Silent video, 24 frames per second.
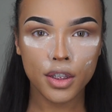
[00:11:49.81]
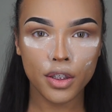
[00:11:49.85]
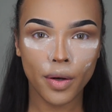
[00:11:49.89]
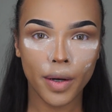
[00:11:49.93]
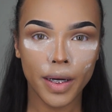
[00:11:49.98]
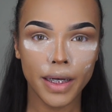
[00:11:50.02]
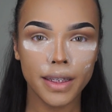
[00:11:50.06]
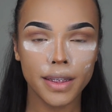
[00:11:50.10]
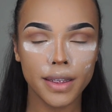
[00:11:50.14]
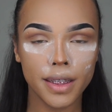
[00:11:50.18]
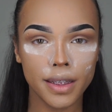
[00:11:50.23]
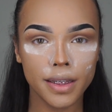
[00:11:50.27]
So
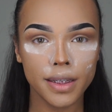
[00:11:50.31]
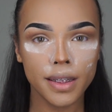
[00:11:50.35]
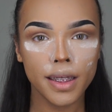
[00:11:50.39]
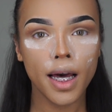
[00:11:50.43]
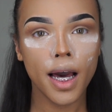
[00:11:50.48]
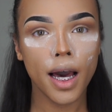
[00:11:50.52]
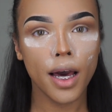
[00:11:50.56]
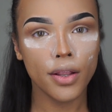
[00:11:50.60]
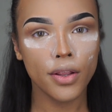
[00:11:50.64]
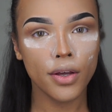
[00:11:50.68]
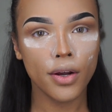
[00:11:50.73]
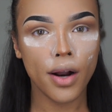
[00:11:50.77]
I did the
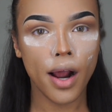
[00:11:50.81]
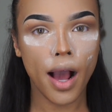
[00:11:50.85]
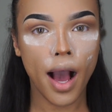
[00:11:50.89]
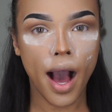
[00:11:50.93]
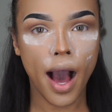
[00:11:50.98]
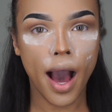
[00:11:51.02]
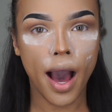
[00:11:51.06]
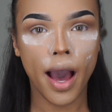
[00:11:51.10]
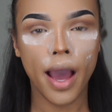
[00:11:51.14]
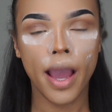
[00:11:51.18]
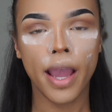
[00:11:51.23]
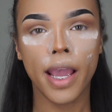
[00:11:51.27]
other
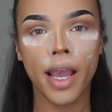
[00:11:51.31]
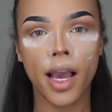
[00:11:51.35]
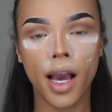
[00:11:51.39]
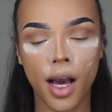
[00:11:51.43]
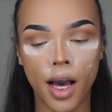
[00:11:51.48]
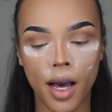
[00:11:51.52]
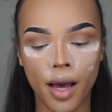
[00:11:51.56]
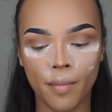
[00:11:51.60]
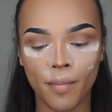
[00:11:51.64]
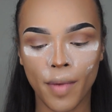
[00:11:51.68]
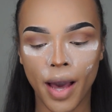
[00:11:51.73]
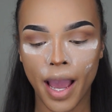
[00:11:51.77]
eye.
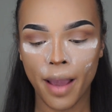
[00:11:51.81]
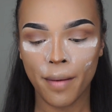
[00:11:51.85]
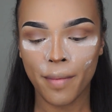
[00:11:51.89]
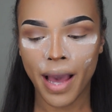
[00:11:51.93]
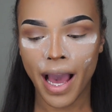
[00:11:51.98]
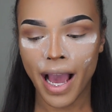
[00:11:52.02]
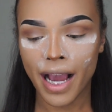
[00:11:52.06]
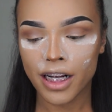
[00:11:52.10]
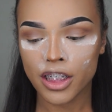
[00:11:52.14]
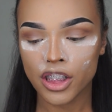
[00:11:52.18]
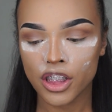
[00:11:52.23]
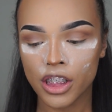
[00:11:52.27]
I
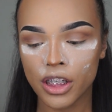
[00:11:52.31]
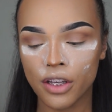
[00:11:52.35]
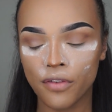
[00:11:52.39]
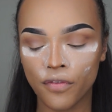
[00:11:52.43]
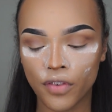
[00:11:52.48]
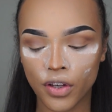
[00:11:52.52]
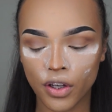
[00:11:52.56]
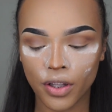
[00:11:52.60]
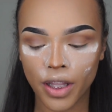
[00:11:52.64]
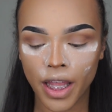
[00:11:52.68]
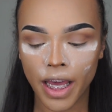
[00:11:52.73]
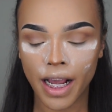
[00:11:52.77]
actually
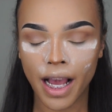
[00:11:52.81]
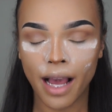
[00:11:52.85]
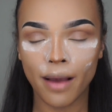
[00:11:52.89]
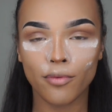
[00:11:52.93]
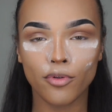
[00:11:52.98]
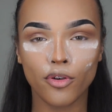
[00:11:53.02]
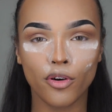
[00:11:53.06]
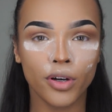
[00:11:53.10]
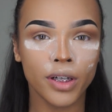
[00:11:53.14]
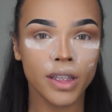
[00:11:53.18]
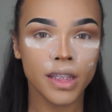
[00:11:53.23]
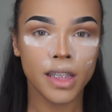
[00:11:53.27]
feel like
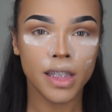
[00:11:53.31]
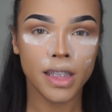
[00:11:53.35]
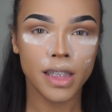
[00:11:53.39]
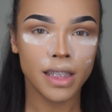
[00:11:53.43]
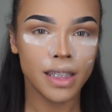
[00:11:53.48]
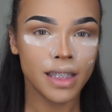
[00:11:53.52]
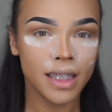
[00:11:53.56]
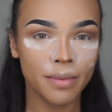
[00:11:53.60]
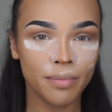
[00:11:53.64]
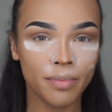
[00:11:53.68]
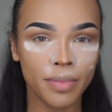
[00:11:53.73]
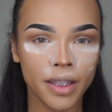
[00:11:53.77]
I'm going to
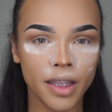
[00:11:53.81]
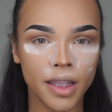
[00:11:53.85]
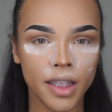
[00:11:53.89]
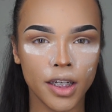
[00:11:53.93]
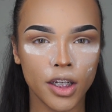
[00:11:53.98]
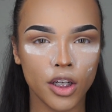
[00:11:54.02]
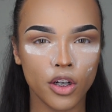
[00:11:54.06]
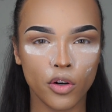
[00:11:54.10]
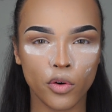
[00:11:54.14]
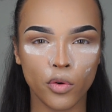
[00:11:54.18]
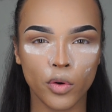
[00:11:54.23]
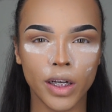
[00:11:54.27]
deepen the
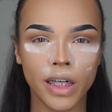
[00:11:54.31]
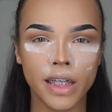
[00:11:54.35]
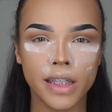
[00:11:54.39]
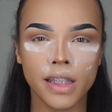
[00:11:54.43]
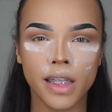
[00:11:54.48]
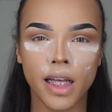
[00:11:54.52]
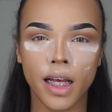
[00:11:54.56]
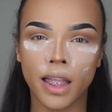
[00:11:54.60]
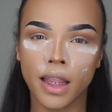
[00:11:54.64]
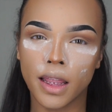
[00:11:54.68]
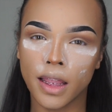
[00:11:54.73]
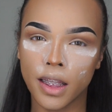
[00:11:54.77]
crease
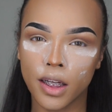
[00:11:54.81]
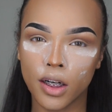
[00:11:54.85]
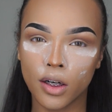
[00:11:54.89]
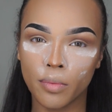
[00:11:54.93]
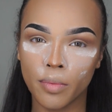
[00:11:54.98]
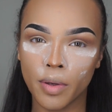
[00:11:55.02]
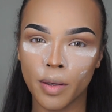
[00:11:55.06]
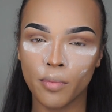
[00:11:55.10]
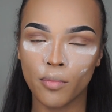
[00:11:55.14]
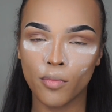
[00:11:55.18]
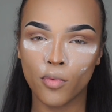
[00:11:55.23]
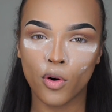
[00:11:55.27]
a little
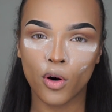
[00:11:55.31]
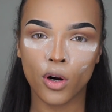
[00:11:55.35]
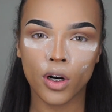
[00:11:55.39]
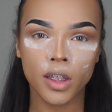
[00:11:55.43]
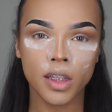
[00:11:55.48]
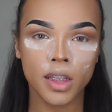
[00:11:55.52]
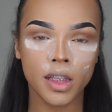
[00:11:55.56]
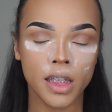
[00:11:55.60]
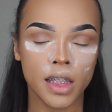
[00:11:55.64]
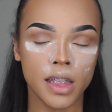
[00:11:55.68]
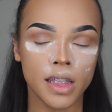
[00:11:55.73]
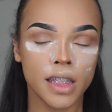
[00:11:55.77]
bit
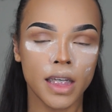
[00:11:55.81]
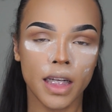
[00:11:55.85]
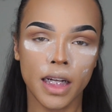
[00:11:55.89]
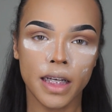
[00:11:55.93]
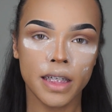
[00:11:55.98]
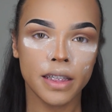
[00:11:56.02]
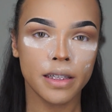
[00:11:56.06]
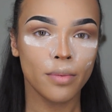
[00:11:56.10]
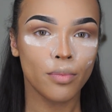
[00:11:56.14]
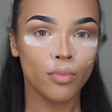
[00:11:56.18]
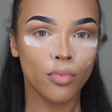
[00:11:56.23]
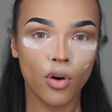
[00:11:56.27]
more since it
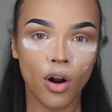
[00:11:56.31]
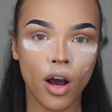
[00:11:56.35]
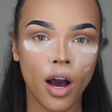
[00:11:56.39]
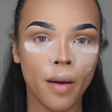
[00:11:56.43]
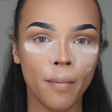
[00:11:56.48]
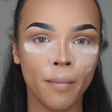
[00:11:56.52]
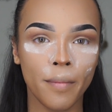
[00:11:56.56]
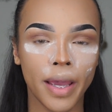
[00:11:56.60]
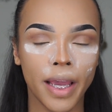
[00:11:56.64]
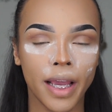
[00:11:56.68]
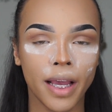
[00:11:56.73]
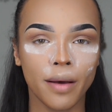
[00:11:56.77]
is a
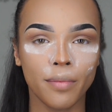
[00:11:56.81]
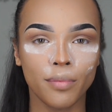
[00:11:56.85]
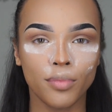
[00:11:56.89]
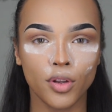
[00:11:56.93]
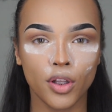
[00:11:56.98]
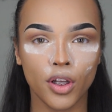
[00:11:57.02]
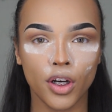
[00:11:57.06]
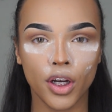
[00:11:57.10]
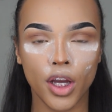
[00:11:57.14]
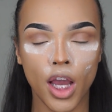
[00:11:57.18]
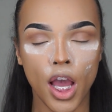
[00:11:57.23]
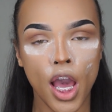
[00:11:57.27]
prom makeup
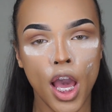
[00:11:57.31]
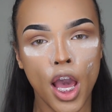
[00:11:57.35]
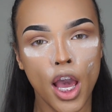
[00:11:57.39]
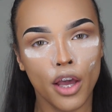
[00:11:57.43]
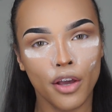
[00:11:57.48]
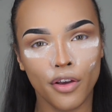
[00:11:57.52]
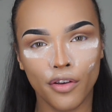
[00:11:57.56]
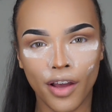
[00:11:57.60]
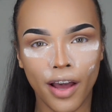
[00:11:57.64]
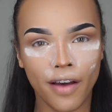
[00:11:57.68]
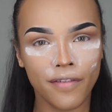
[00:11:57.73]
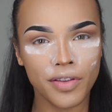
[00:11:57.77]
look.
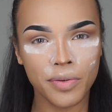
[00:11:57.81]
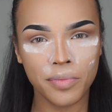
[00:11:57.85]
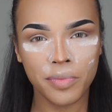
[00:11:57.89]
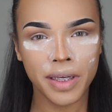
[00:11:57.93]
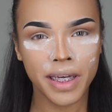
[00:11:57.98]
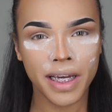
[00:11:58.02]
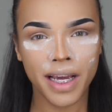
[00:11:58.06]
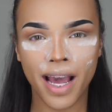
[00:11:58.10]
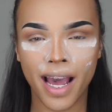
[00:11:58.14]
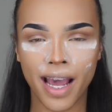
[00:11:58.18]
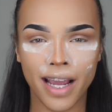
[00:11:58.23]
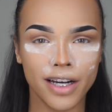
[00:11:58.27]
You have to be
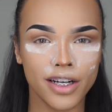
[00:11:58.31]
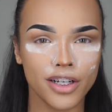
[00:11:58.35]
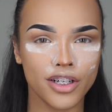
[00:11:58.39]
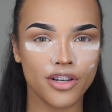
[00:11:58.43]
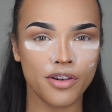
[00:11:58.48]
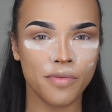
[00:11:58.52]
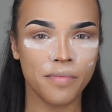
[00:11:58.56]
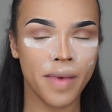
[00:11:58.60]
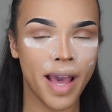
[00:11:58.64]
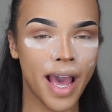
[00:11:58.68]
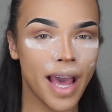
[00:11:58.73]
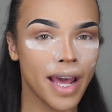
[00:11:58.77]
kind of
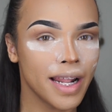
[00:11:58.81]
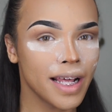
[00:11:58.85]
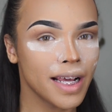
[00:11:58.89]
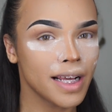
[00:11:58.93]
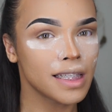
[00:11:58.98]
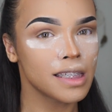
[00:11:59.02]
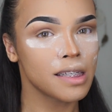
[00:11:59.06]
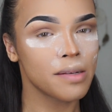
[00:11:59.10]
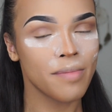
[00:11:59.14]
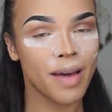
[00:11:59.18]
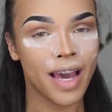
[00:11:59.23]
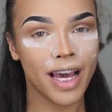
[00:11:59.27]
dramatic
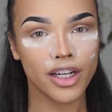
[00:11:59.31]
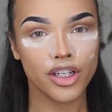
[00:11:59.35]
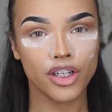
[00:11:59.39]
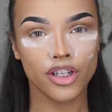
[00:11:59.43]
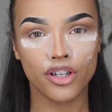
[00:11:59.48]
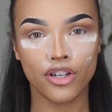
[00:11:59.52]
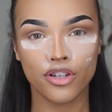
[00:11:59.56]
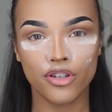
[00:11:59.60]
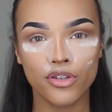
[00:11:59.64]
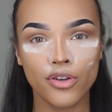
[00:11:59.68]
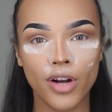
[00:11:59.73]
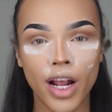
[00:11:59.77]
to match
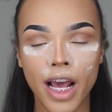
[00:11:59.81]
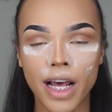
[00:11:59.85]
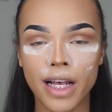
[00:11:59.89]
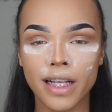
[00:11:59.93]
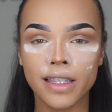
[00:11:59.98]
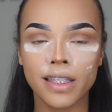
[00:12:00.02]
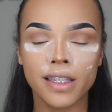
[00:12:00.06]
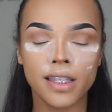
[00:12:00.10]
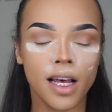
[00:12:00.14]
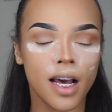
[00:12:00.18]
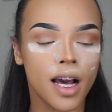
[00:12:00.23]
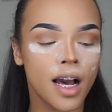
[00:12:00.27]
your
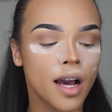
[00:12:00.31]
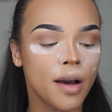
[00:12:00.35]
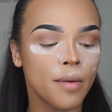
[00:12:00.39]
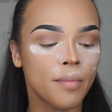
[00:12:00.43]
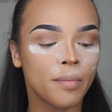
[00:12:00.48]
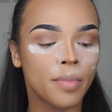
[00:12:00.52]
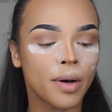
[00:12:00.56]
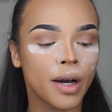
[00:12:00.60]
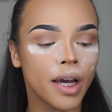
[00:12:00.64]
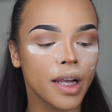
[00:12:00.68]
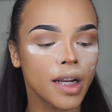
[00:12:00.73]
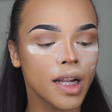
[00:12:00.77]
dress,
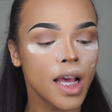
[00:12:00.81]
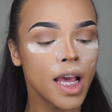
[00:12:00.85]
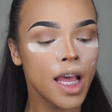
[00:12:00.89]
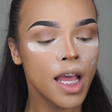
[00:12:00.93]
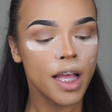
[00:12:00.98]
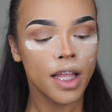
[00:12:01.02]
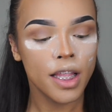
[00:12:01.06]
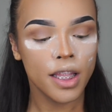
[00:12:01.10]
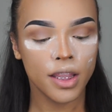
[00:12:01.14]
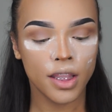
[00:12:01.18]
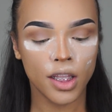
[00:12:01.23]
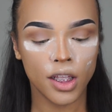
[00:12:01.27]
but
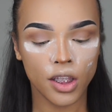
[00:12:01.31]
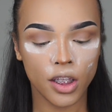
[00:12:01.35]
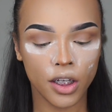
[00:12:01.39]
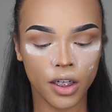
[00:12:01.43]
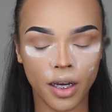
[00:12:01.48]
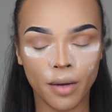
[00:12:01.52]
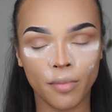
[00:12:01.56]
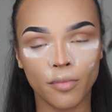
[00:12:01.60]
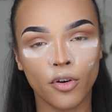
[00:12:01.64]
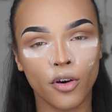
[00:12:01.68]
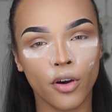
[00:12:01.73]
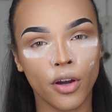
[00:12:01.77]
the look
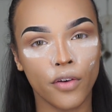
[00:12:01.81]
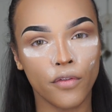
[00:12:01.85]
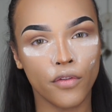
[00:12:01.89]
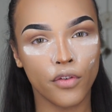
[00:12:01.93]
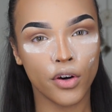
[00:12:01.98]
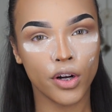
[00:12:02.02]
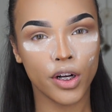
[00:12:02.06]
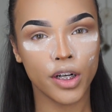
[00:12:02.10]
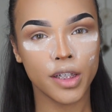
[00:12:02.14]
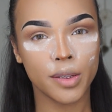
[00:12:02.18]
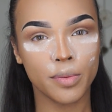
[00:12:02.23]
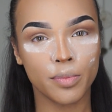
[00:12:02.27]
I'm going
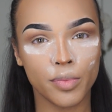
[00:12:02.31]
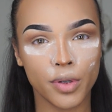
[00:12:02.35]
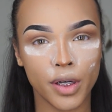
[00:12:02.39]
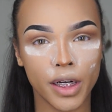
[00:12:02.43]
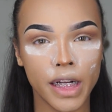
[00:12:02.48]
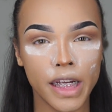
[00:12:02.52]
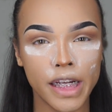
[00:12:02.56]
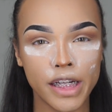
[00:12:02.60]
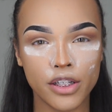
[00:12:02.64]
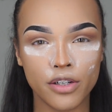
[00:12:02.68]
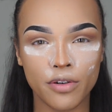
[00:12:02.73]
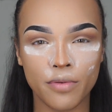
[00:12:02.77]
for is
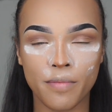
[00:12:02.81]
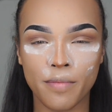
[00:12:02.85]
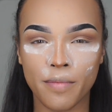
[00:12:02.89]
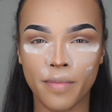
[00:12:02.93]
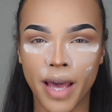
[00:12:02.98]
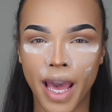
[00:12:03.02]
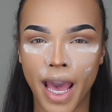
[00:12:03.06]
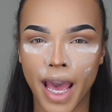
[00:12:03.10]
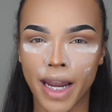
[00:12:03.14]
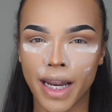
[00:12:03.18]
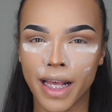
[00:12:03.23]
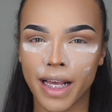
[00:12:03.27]
pretty
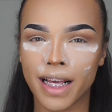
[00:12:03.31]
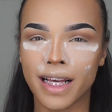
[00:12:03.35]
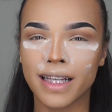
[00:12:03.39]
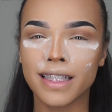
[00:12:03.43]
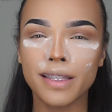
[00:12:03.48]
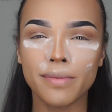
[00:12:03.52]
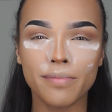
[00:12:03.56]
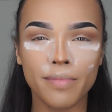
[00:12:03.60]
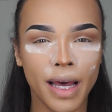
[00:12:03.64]
dramatic. It's